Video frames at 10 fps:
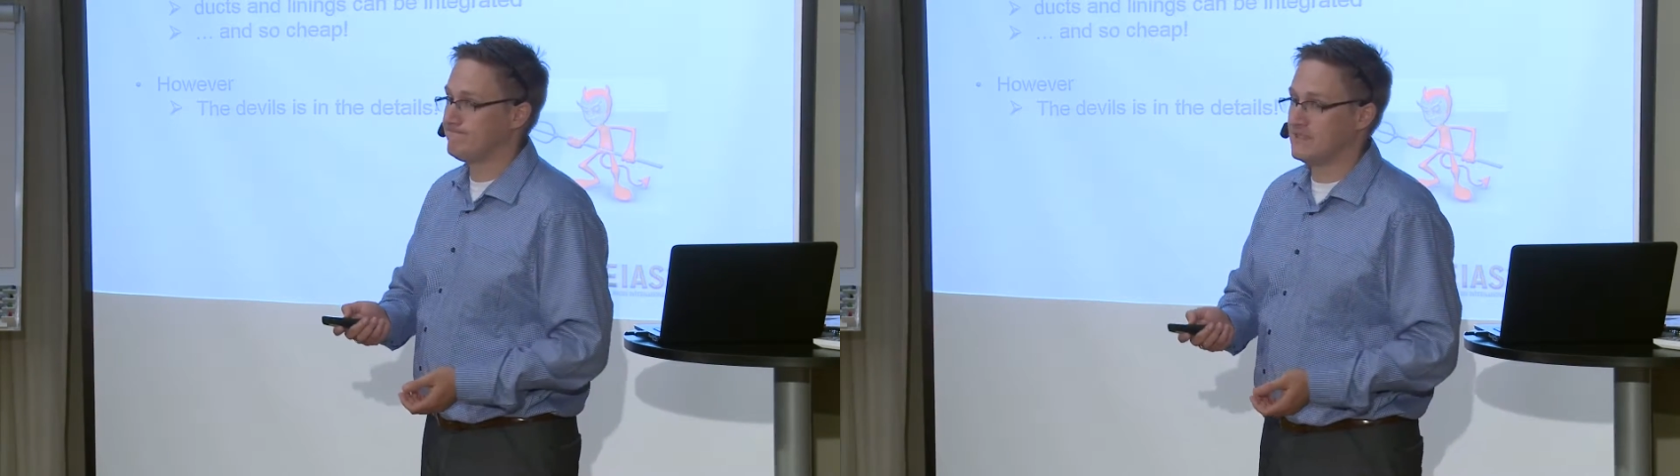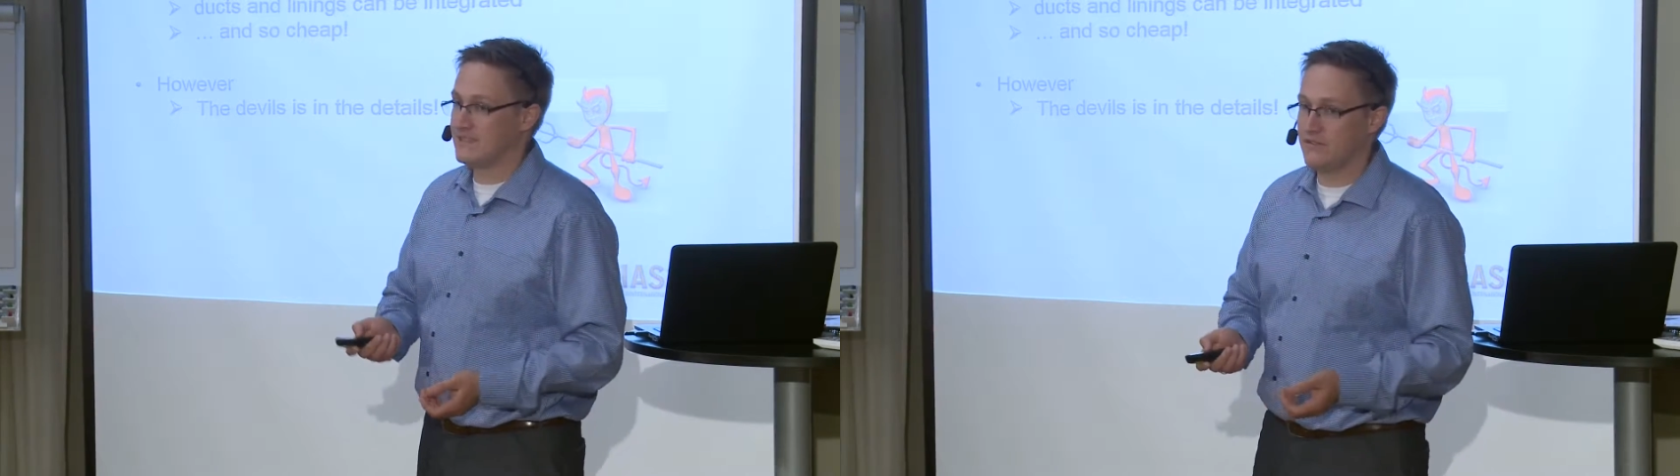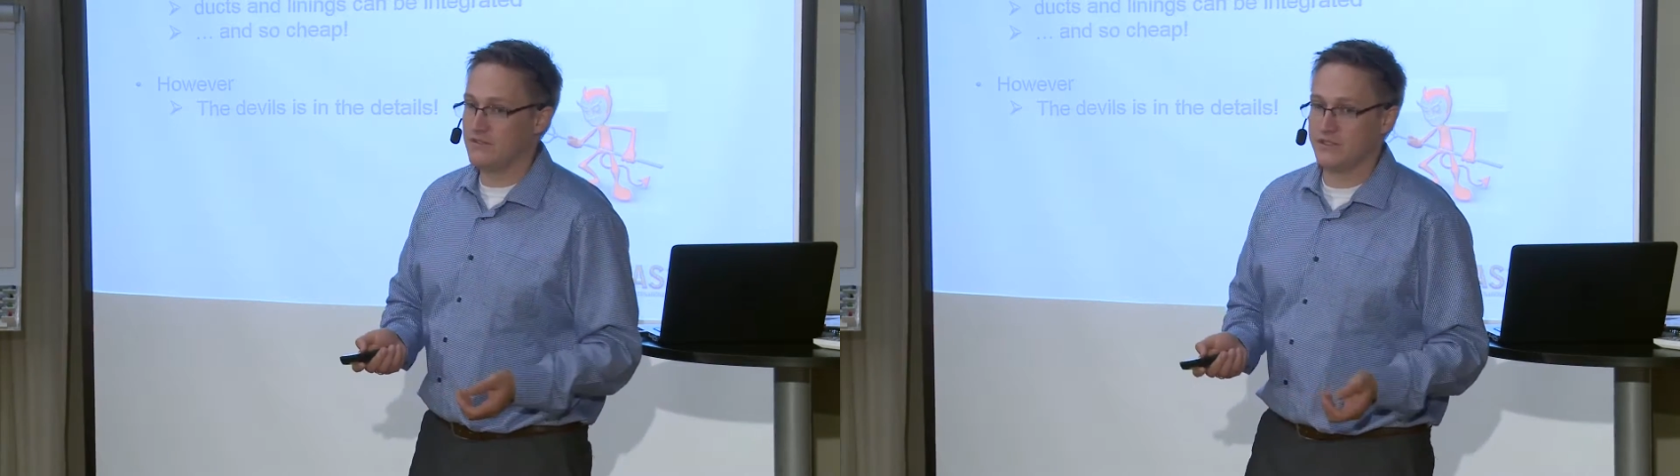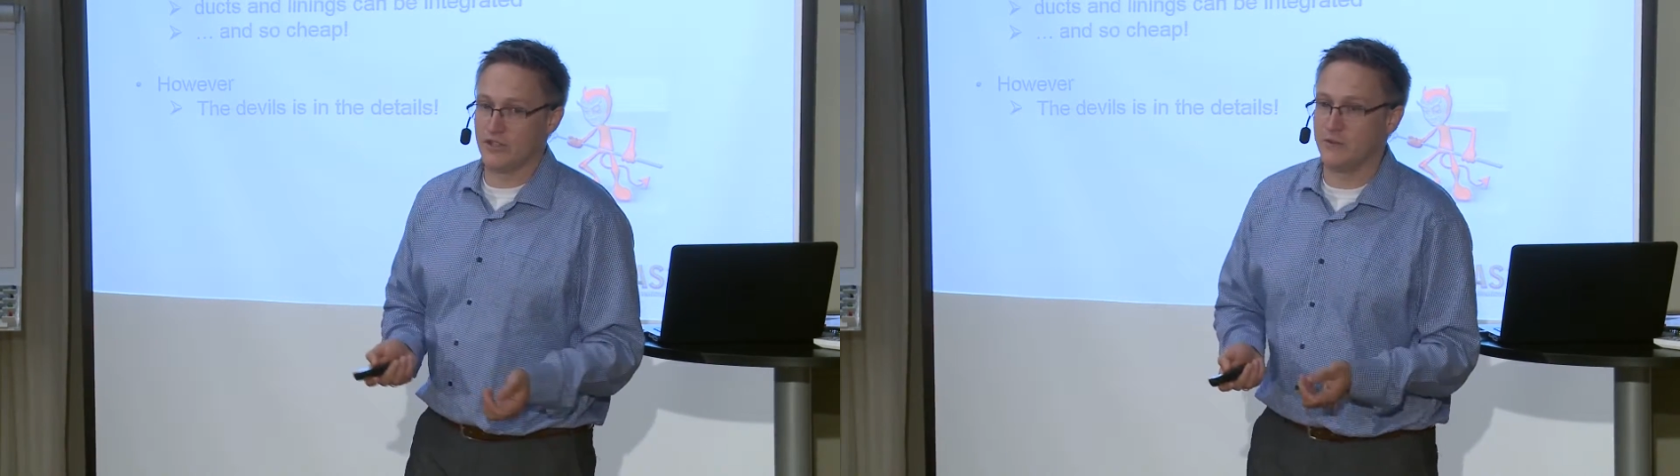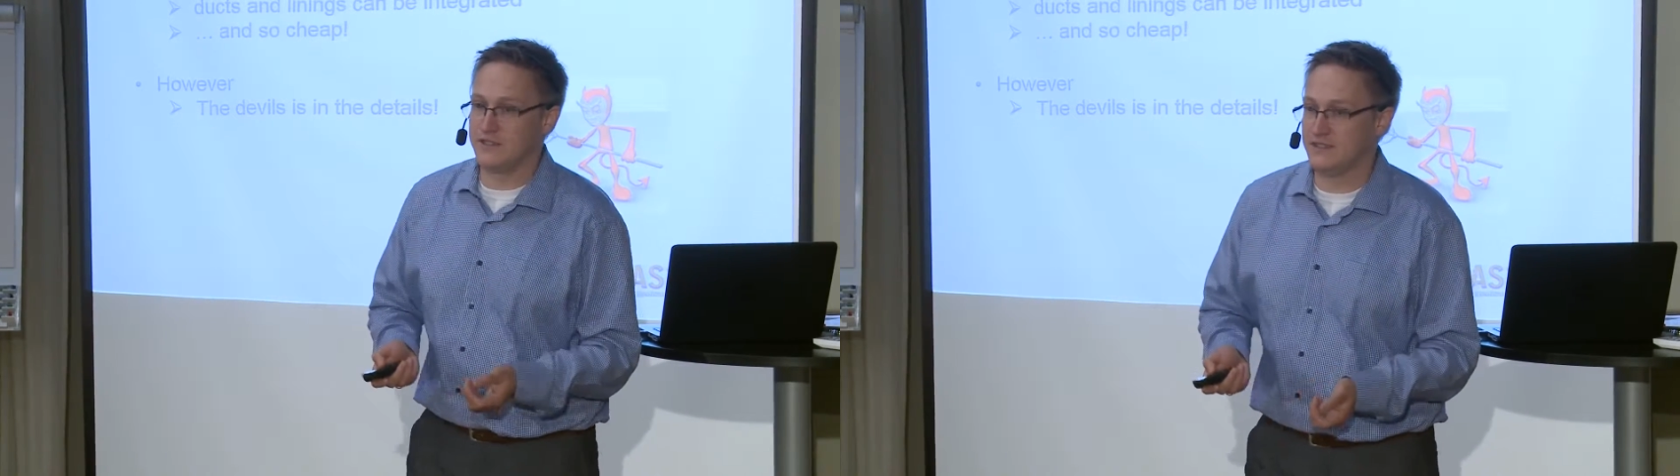the devil is
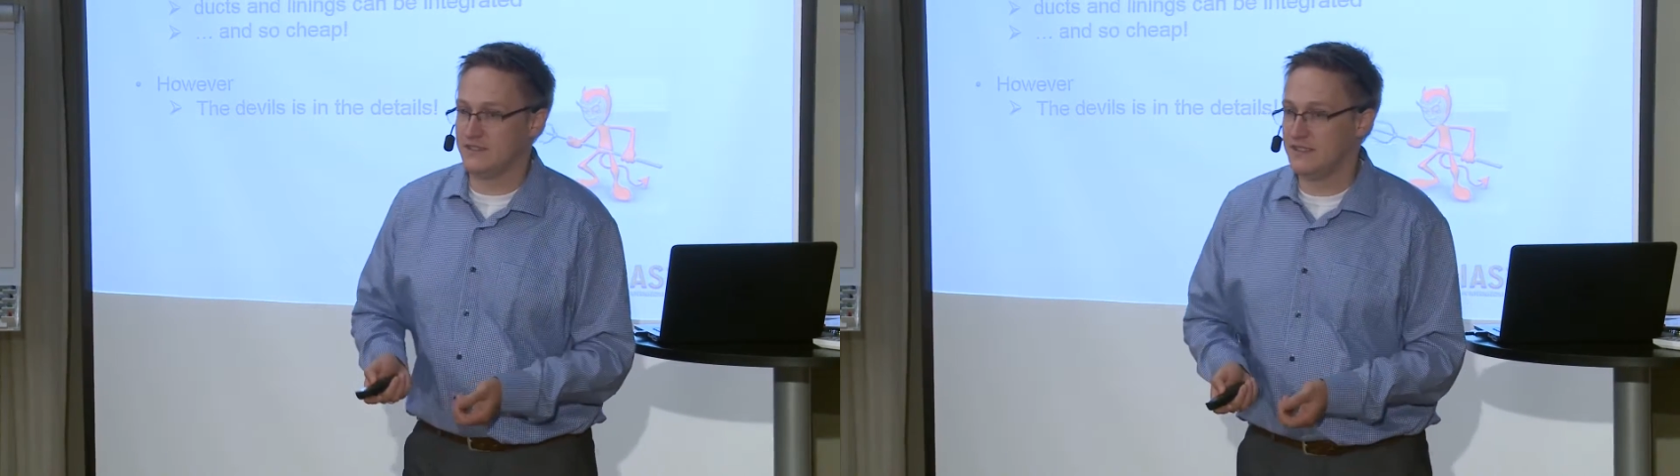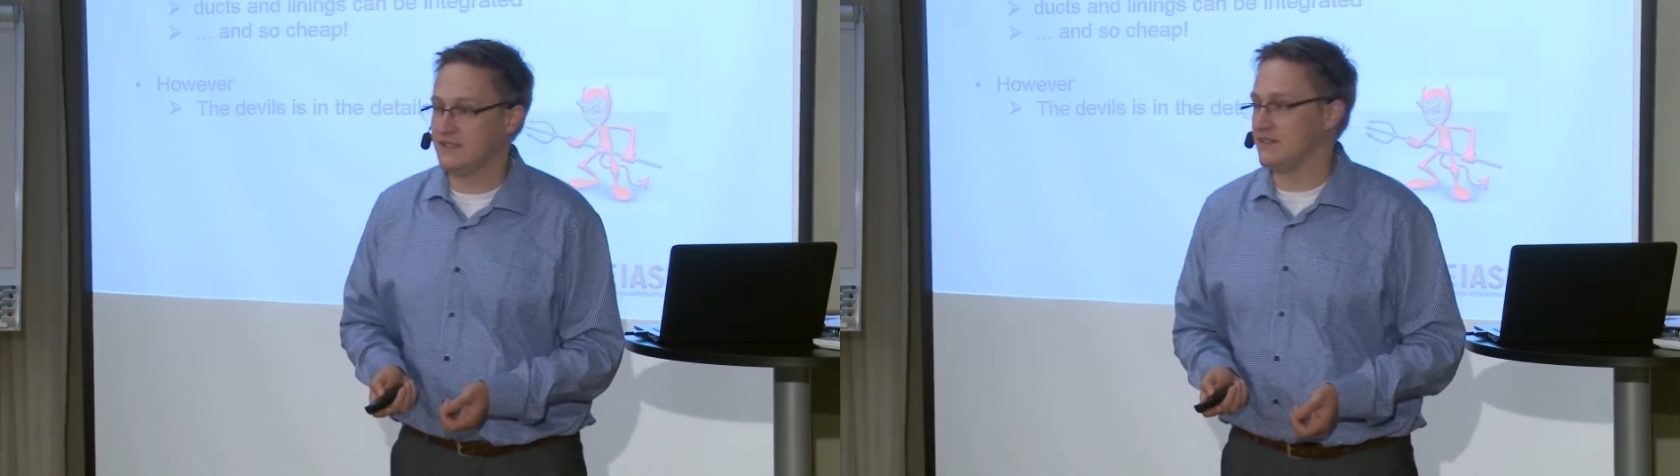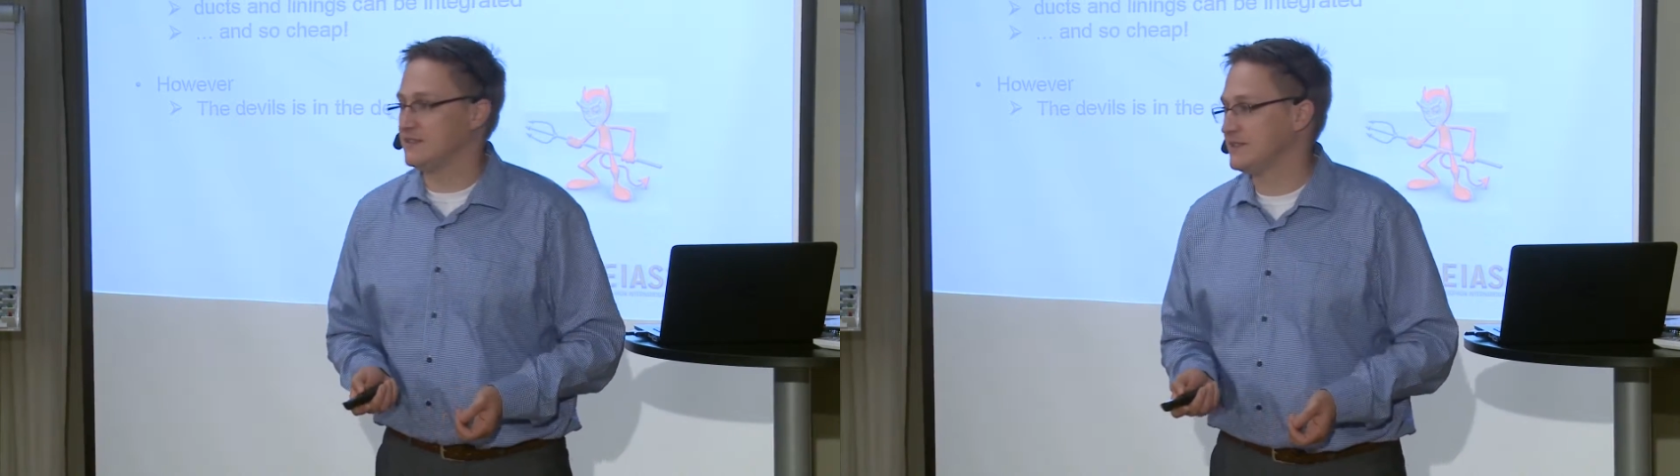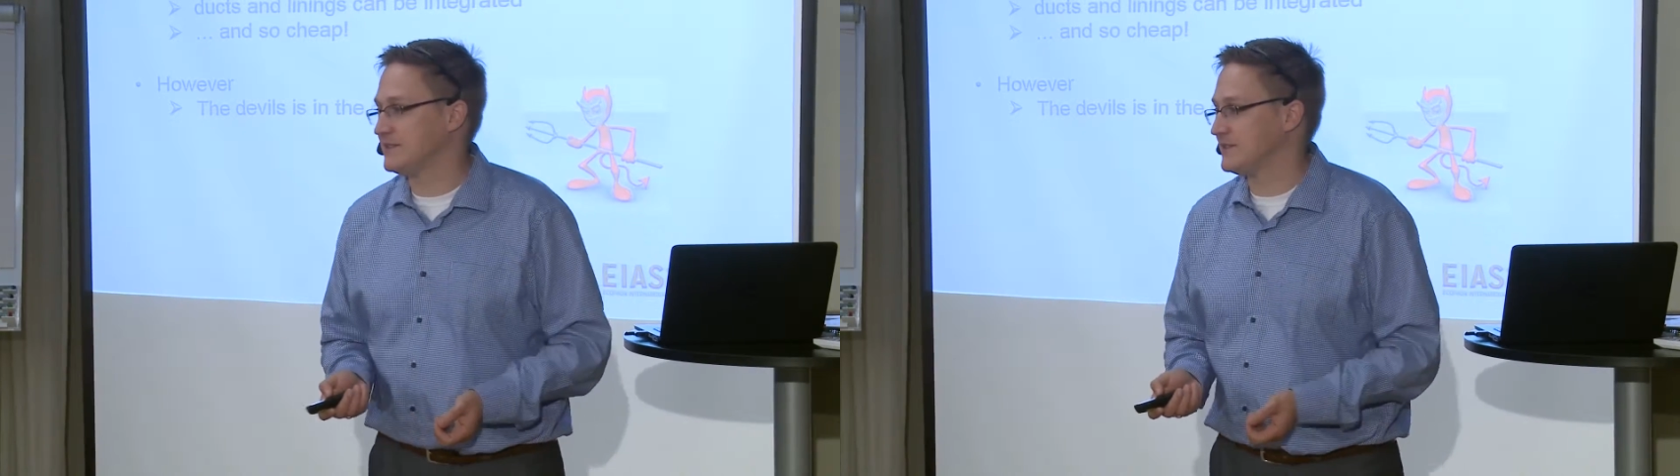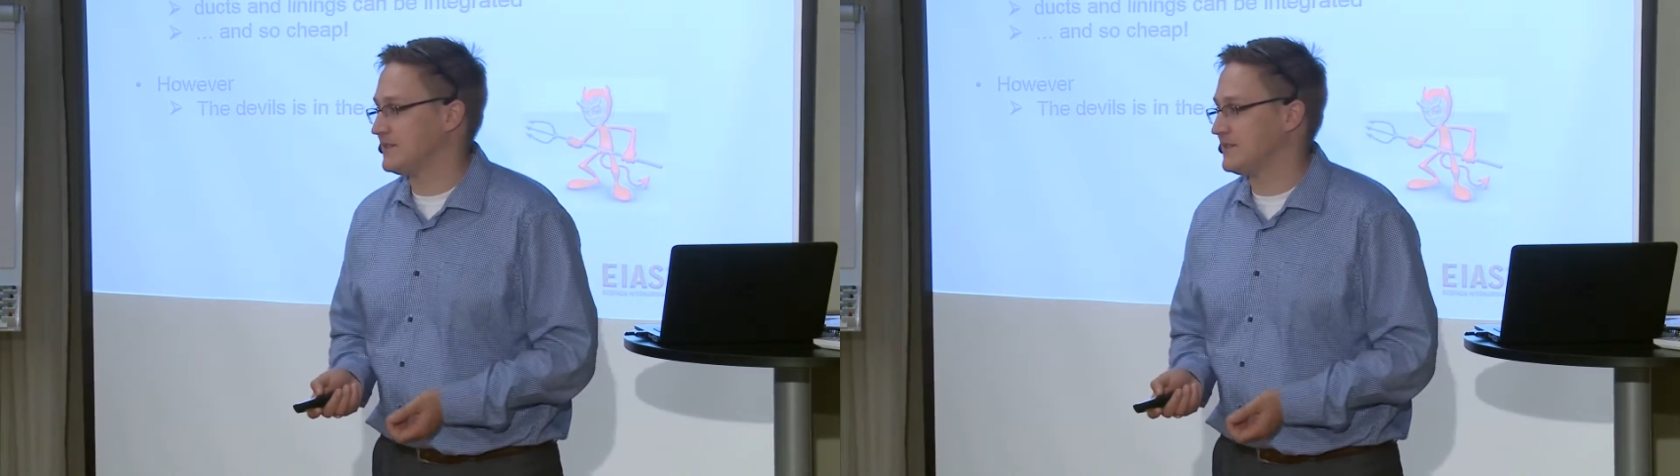always in the details,